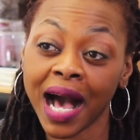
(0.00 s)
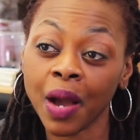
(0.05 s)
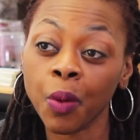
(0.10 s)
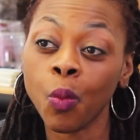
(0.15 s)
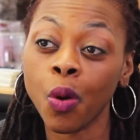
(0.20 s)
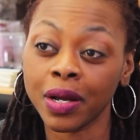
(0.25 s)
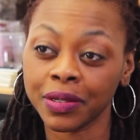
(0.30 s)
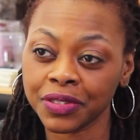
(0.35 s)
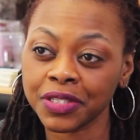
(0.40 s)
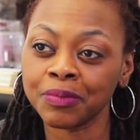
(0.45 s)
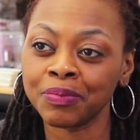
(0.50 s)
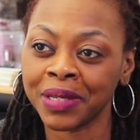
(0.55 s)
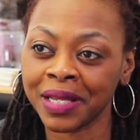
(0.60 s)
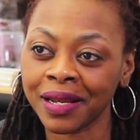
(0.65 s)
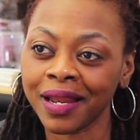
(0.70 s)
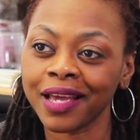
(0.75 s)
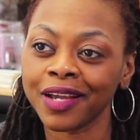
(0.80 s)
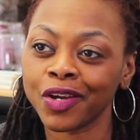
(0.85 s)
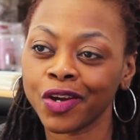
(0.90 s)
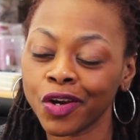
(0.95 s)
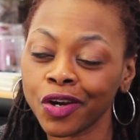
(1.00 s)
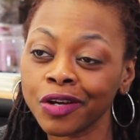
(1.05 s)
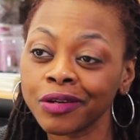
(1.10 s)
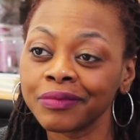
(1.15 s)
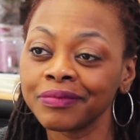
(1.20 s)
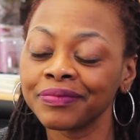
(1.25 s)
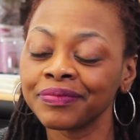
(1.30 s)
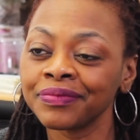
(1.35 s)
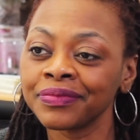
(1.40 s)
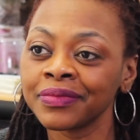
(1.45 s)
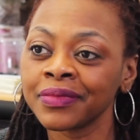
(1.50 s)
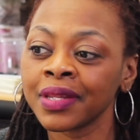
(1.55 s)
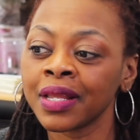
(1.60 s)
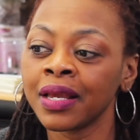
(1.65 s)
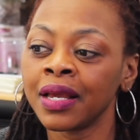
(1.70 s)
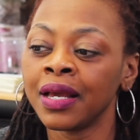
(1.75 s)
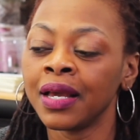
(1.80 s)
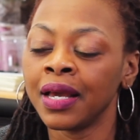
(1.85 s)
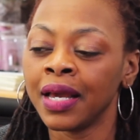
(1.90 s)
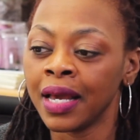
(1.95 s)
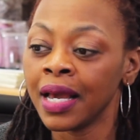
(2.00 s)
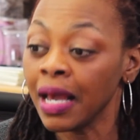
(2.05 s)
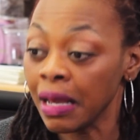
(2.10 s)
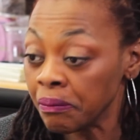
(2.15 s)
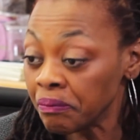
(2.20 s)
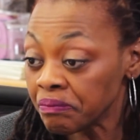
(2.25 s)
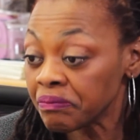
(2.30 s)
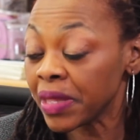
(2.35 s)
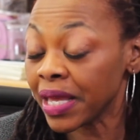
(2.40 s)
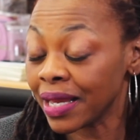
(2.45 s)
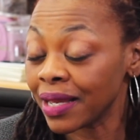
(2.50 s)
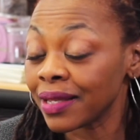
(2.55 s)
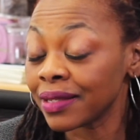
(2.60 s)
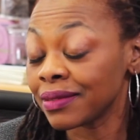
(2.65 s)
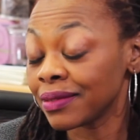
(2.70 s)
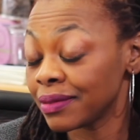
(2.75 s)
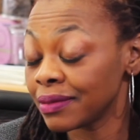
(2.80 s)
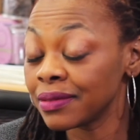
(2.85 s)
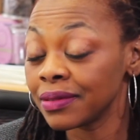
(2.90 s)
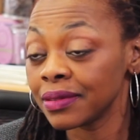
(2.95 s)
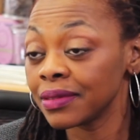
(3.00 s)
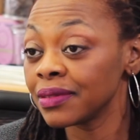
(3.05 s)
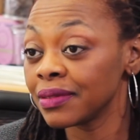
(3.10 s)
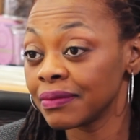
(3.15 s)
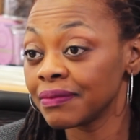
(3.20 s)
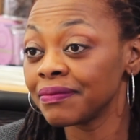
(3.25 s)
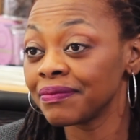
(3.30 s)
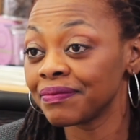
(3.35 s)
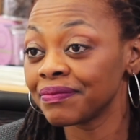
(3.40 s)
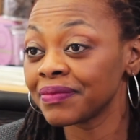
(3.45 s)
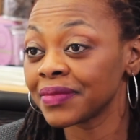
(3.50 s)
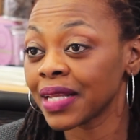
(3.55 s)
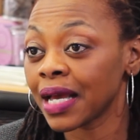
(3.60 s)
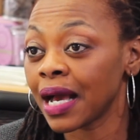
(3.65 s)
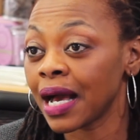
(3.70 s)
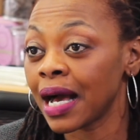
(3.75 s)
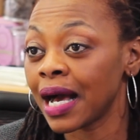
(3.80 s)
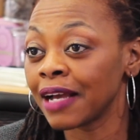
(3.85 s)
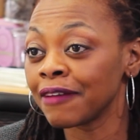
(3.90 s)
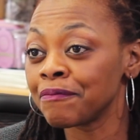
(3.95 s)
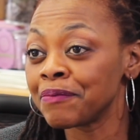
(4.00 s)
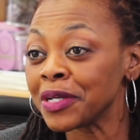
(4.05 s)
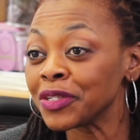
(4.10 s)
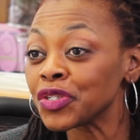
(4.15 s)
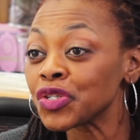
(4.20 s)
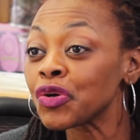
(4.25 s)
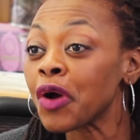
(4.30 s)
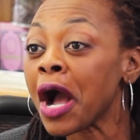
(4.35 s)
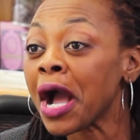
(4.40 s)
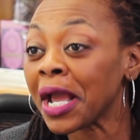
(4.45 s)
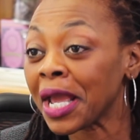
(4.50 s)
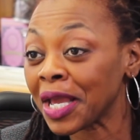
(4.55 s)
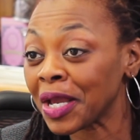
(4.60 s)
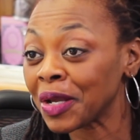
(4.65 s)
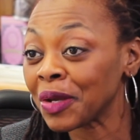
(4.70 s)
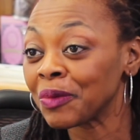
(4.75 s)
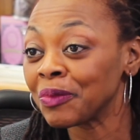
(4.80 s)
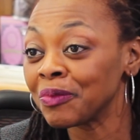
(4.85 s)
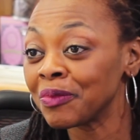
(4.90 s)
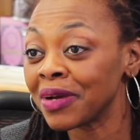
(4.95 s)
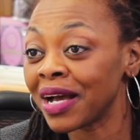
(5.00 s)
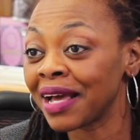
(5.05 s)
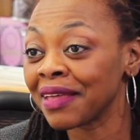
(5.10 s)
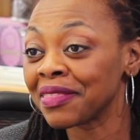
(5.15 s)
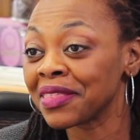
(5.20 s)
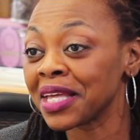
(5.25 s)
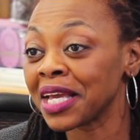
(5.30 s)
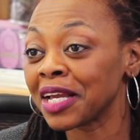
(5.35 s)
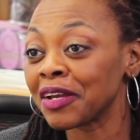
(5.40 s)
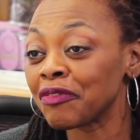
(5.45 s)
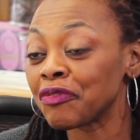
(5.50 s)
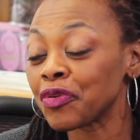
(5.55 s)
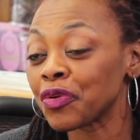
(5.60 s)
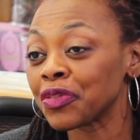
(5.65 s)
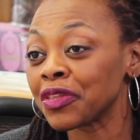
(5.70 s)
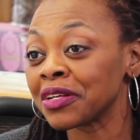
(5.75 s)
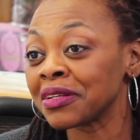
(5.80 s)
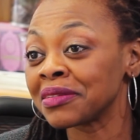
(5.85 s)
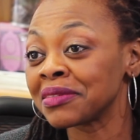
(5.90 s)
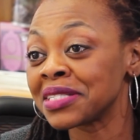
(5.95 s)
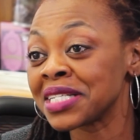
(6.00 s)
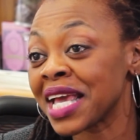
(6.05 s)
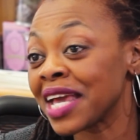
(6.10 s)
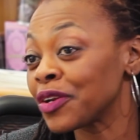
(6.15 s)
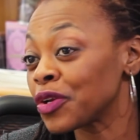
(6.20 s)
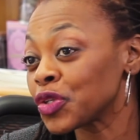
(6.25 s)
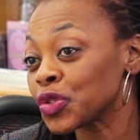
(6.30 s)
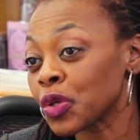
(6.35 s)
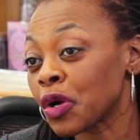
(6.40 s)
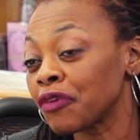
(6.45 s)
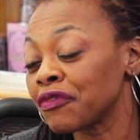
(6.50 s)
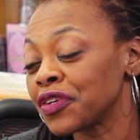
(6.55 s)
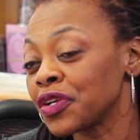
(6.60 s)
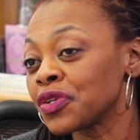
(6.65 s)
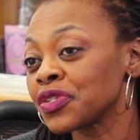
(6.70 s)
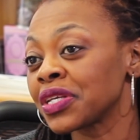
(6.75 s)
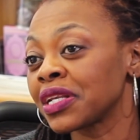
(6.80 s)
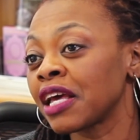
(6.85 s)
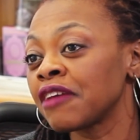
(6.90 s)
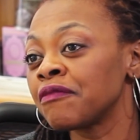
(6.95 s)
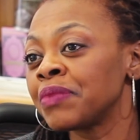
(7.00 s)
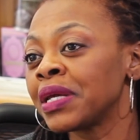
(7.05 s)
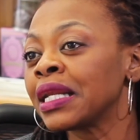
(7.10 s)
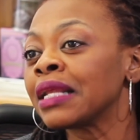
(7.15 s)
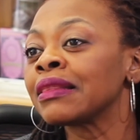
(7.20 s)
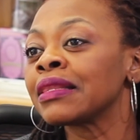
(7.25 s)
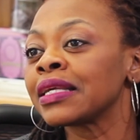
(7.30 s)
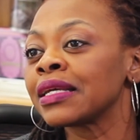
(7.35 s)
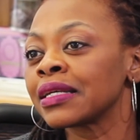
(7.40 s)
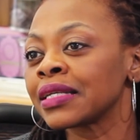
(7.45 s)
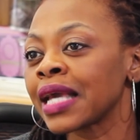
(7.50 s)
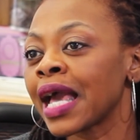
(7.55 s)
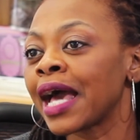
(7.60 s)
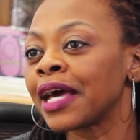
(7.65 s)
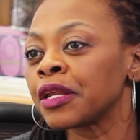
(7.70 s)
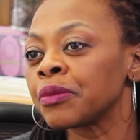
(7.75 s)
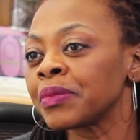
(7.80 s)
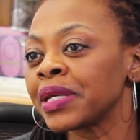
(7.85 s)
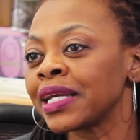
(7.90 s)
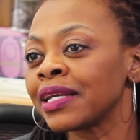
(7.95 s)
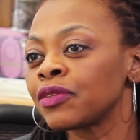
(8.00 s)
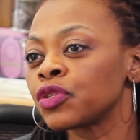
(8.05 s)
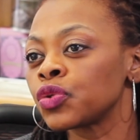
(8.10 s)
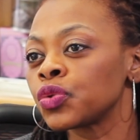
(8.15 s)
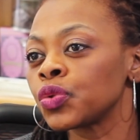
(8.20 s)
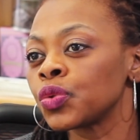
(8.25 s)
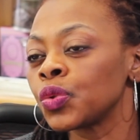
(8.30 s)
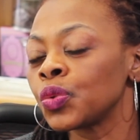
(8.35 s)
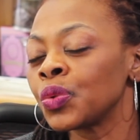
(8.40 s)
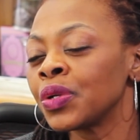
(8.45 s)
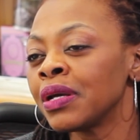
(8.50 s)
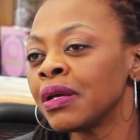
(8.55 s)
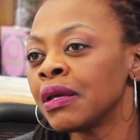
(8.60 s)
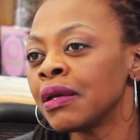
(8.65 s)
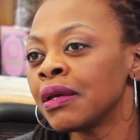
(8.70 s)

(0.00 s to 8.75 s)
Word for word: I want to be like her. And I've been trying, I think, for the 10 or 12 years that I've been in the academy to